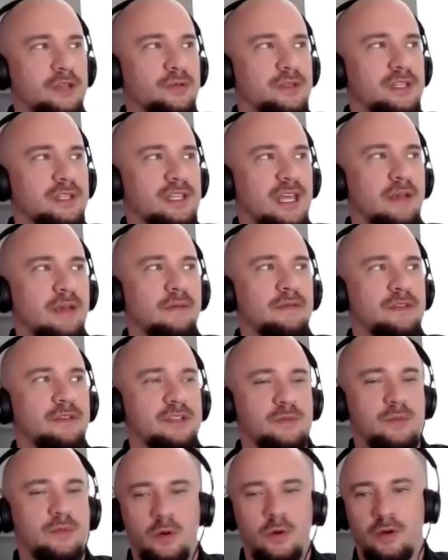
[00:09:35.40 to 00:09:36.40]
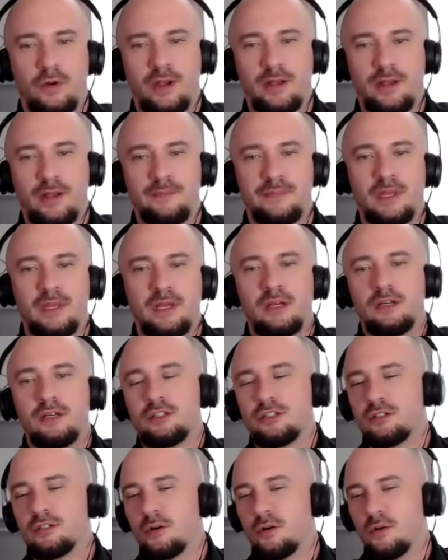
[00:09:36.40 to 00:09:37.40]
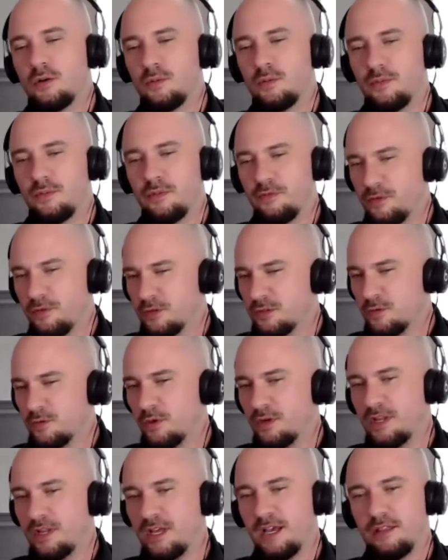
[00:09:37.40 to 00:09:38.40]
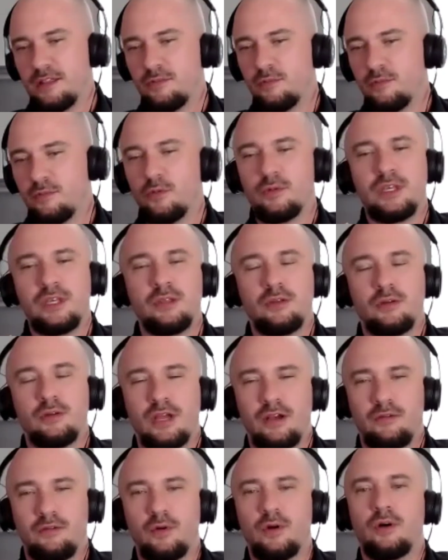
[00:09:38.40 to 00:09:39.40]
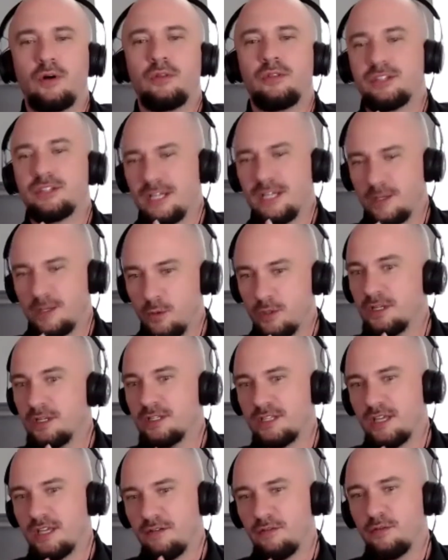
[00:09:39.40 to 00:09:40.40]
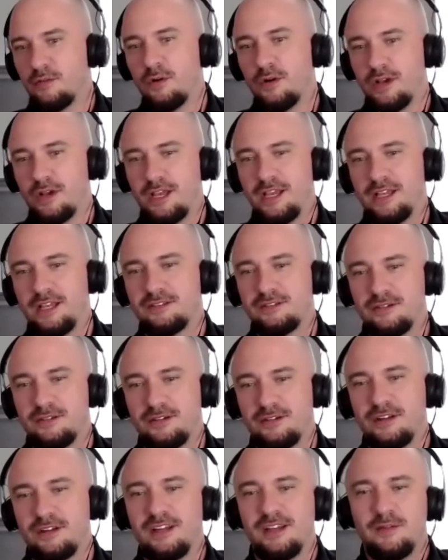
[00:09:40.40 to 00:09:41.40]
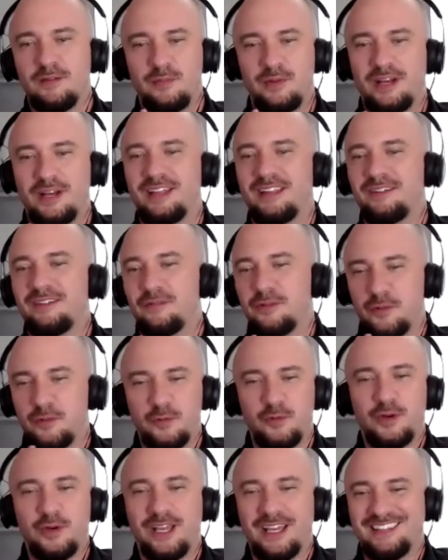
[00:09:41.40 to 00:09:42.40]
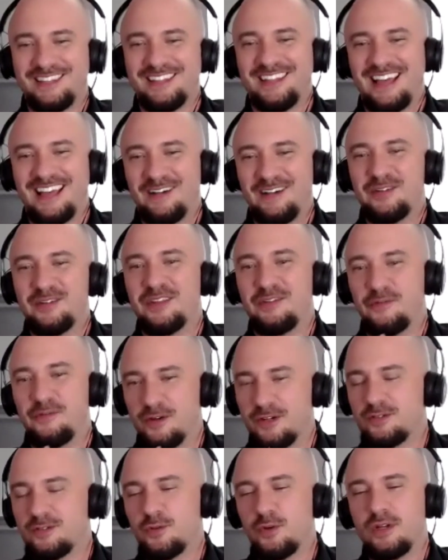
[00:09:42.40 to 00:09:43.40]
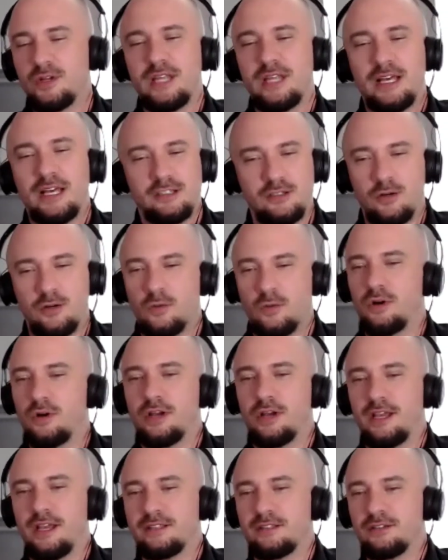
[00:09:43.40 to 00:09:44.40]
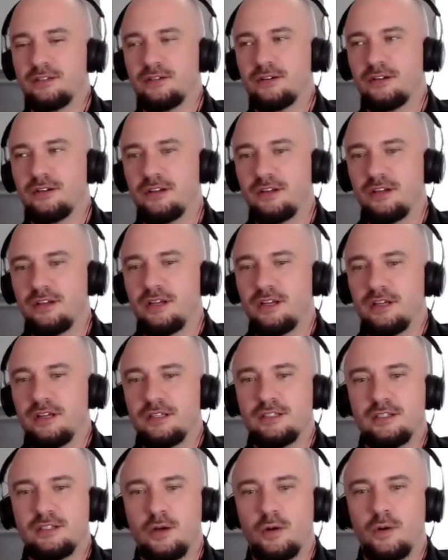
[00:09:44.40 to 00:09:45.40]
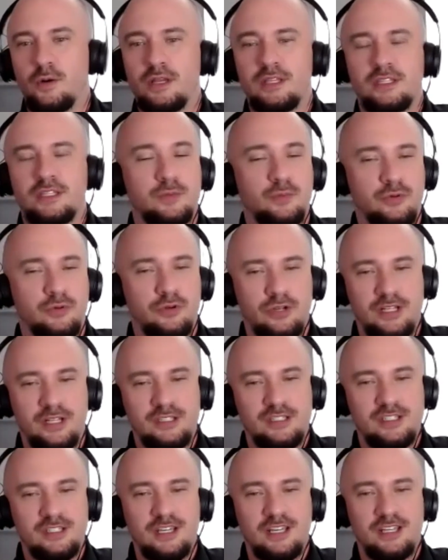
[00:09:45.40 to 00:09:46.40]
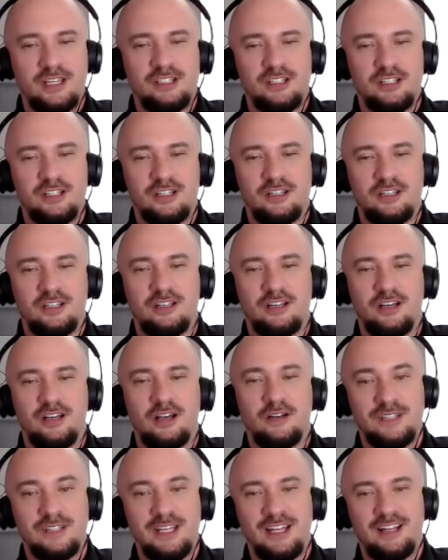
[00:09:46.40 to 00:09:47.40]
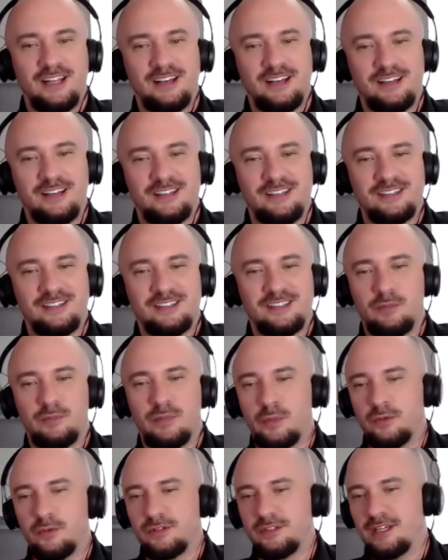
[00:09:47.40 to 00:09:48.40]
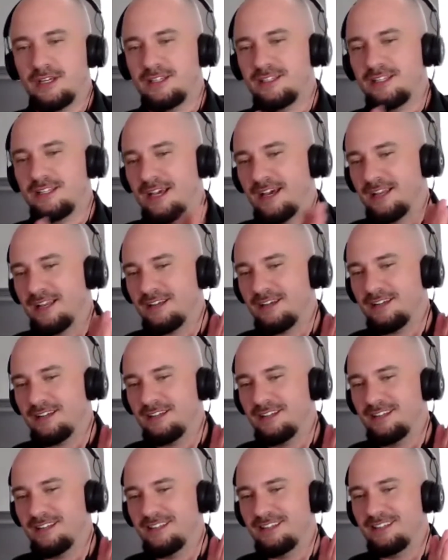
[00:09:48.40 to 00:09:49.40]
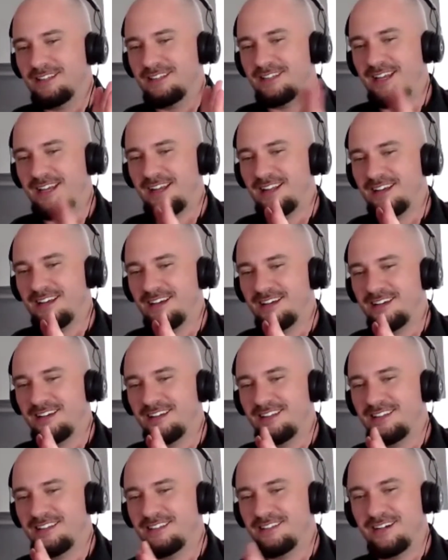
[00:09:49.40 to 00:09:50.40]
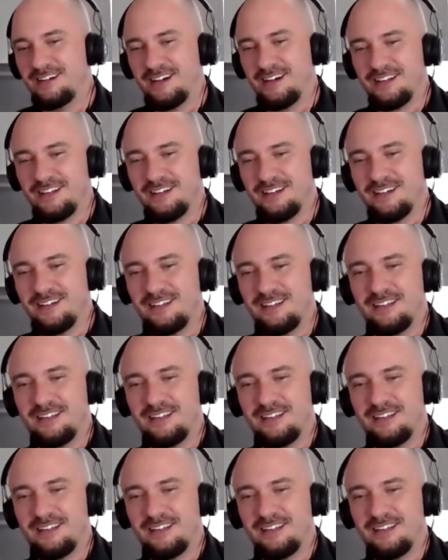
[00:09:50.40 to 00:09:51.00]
with the name of this program. So the first one will either have, well, the second one does have a wrong answer, but we'll get to that one. The first one has no wrong answer. So it's the pronunciation of data. Some people say data, data, data.